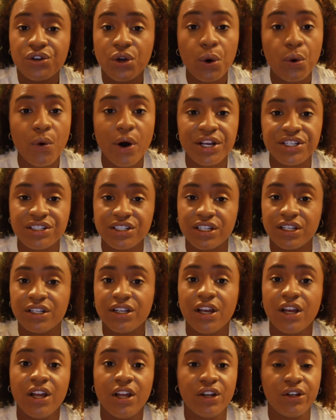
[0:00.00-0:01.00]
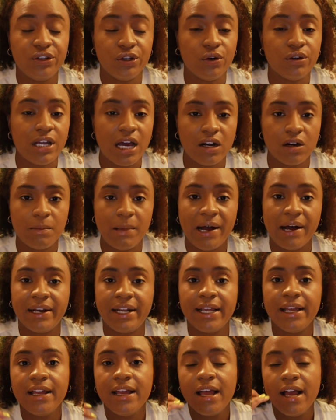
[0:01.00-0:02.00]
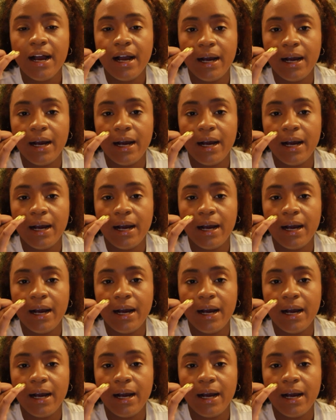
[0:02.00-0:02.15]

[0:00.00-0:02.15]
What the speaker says: no question, no doubt about it.